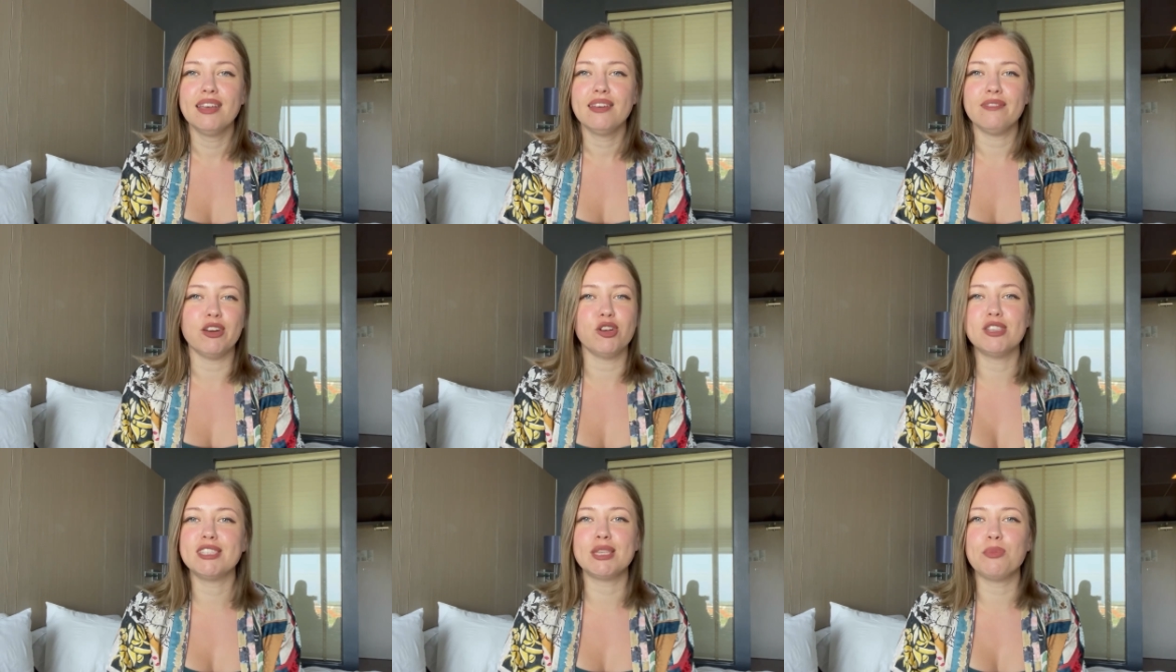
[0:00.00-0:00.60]

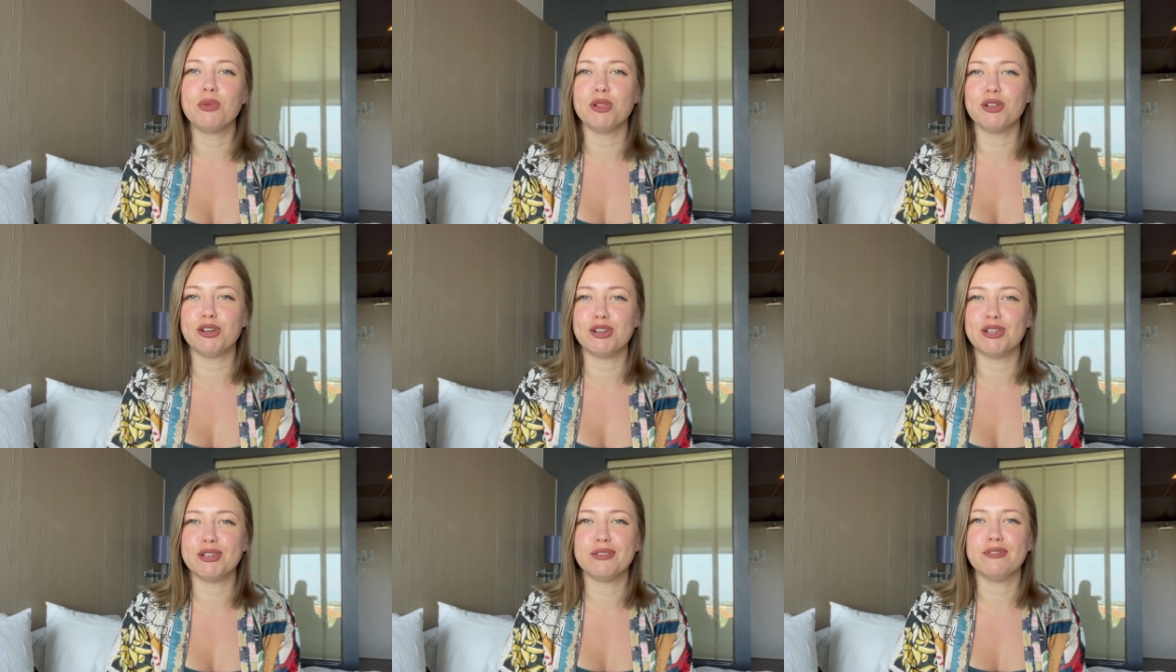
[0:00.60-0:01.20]
very
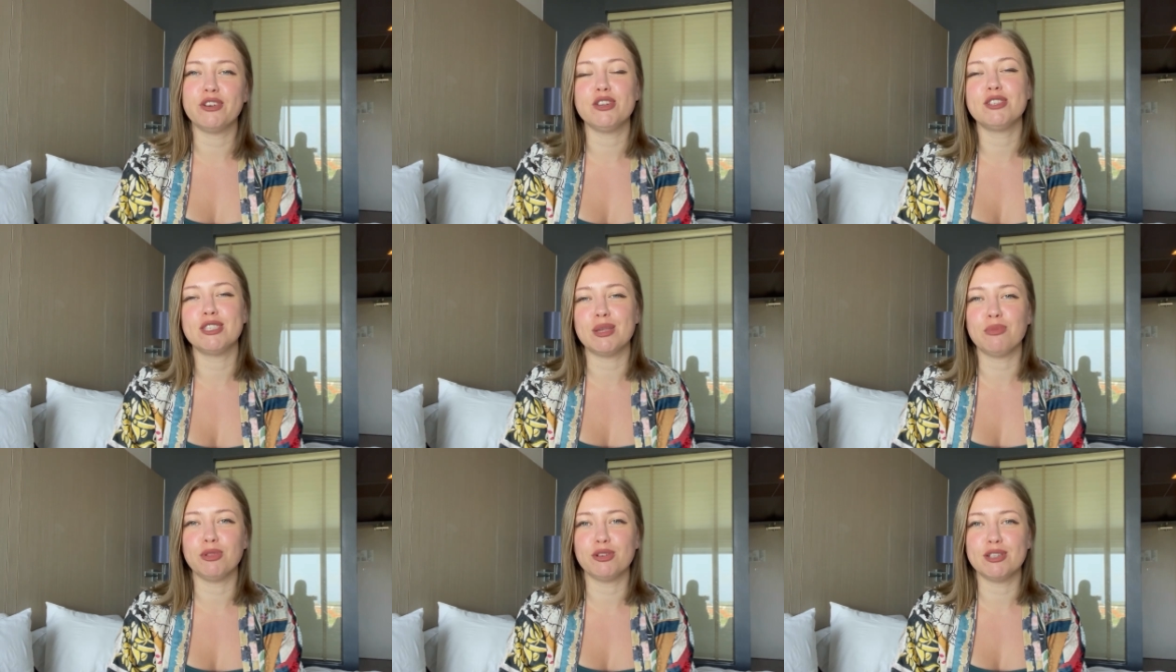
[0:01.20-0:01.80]

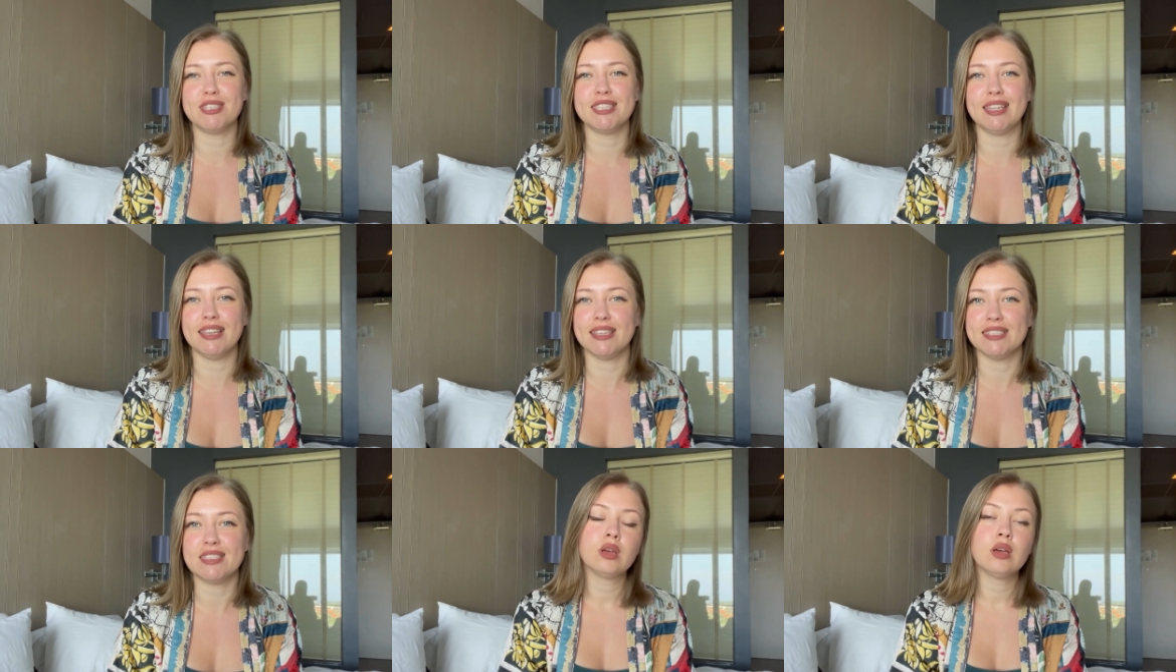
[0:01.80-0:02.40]
similar
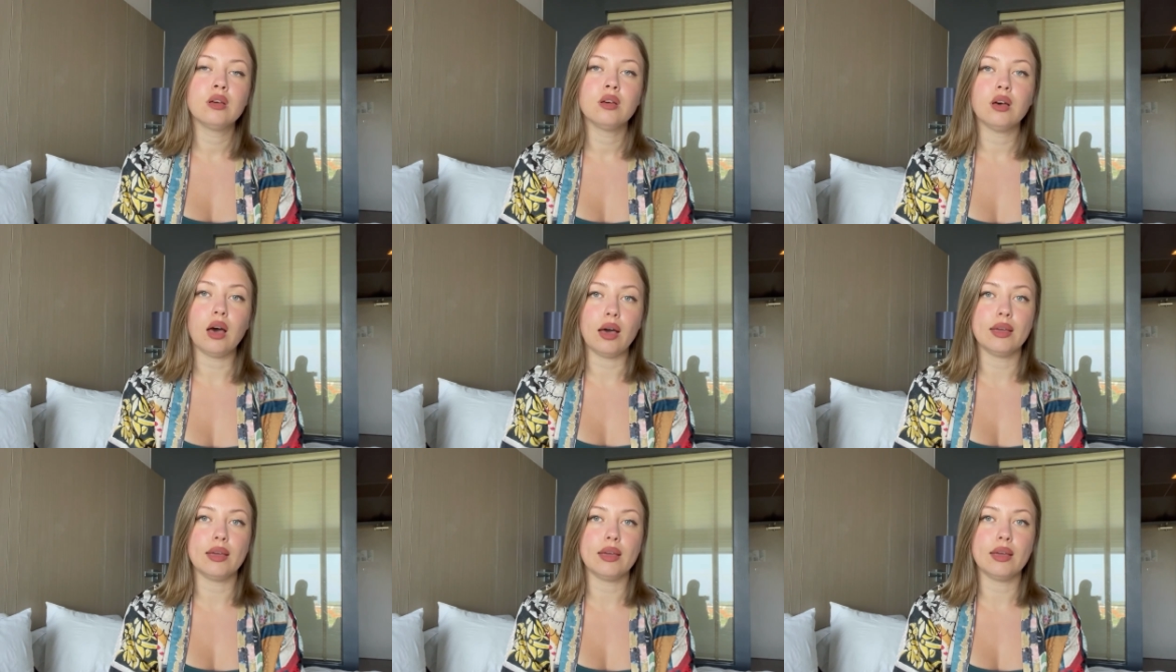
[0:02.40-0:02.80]
cities. I